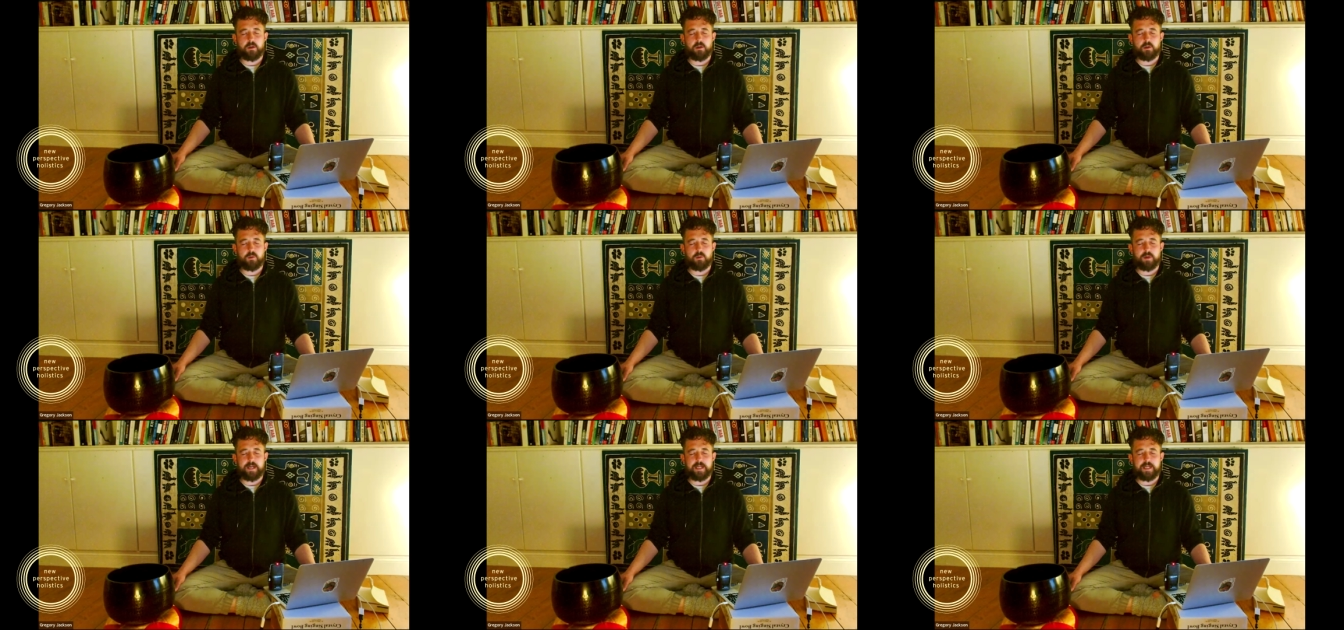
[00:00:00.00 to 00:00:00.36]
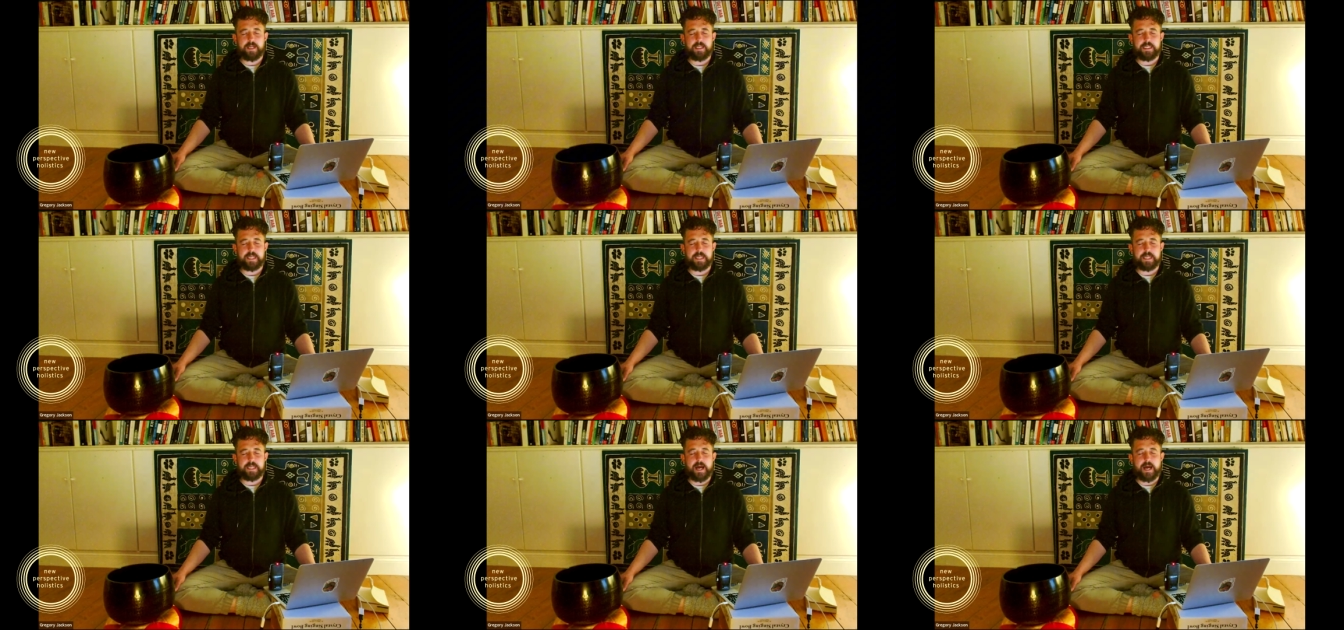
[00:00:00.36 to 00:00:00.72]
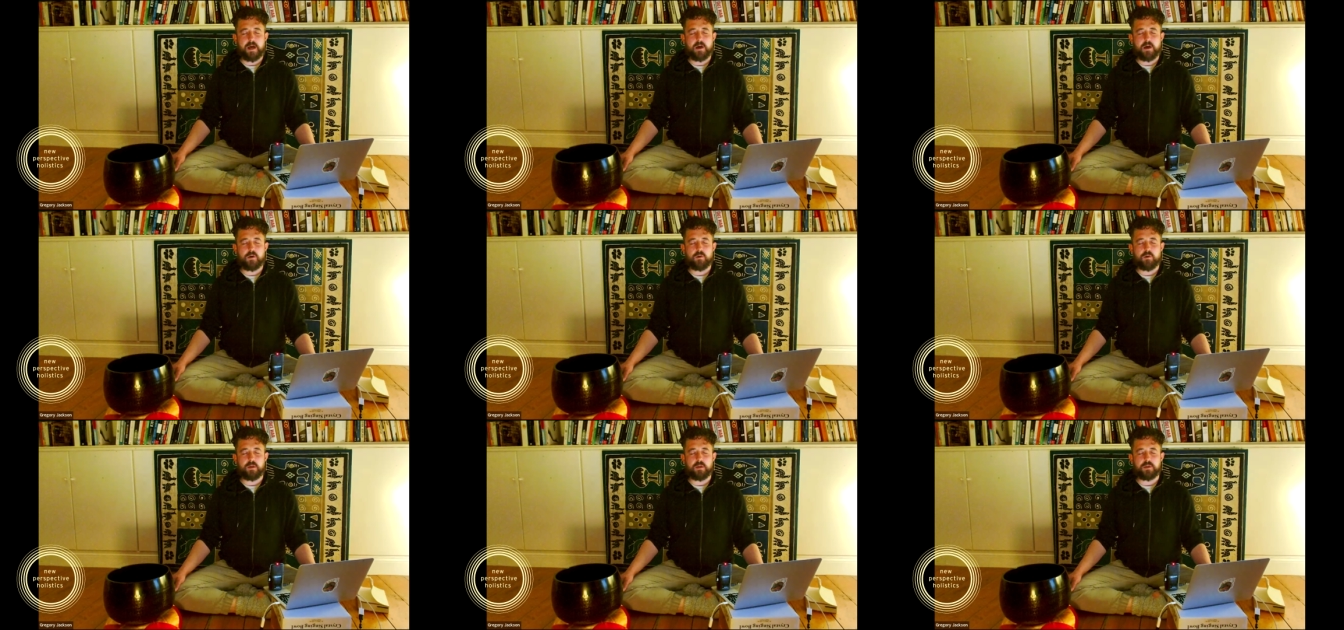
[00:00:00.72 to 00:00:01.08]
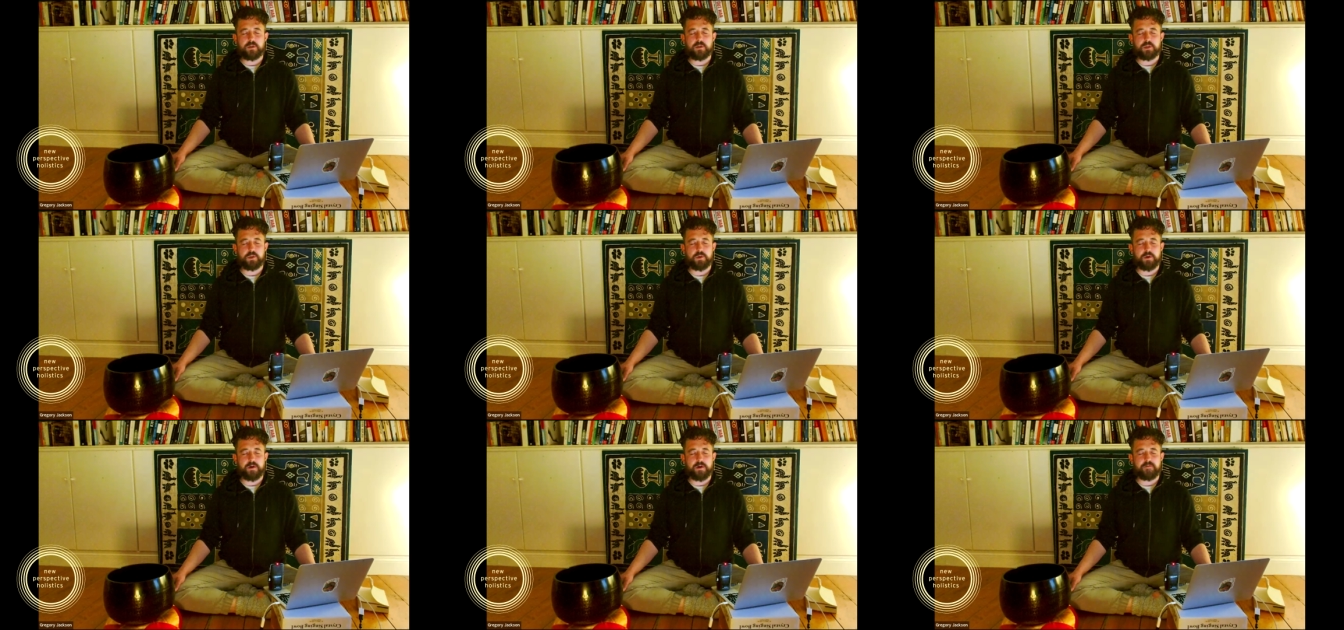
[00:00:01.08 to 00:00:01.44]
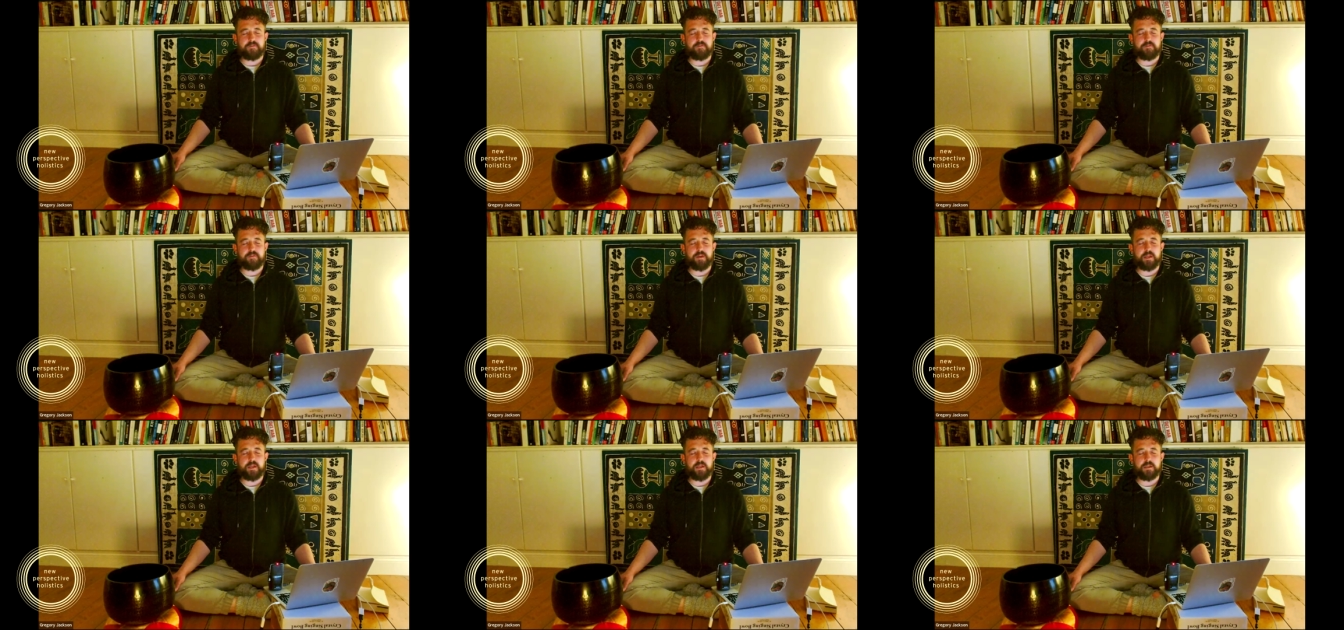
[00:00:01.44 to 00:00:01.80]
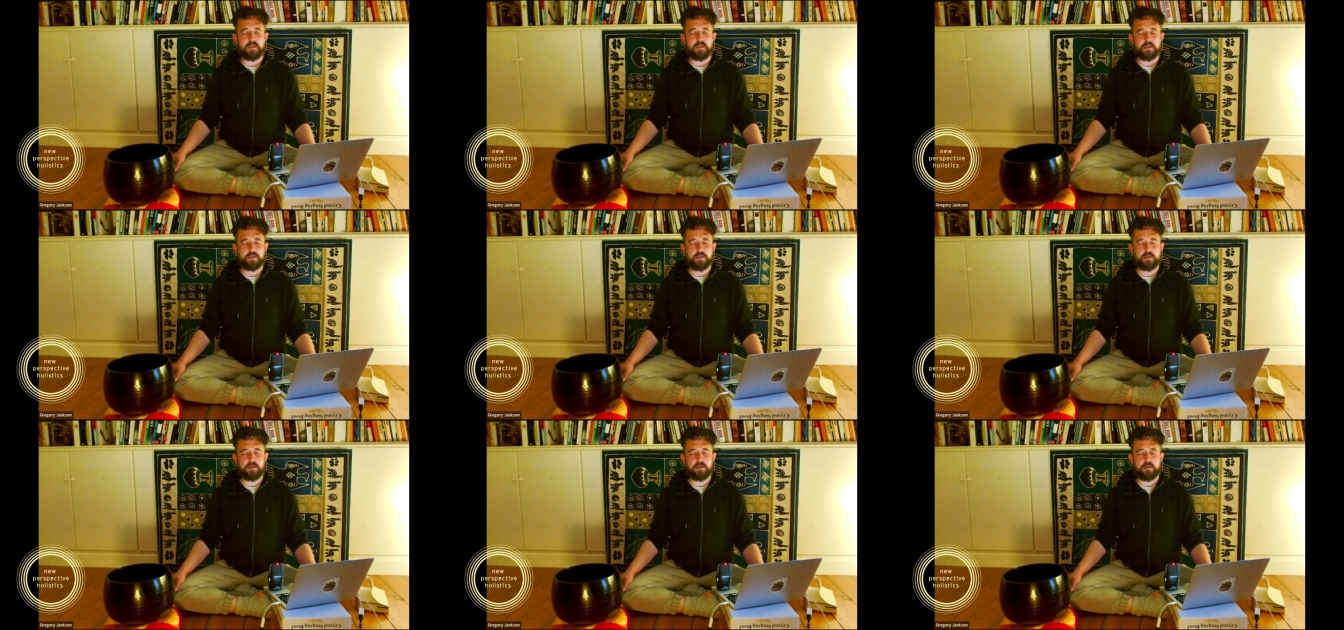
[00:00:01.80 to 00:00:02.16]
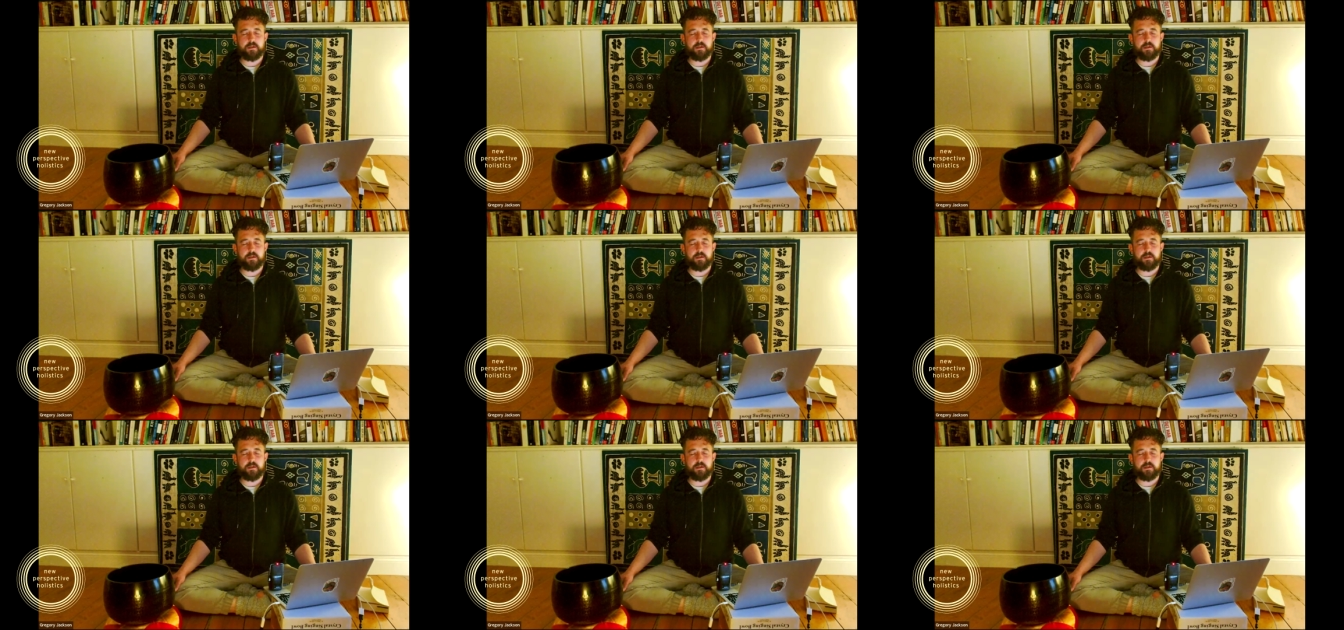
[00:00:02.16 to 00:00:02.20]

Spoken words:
the way down into our feet.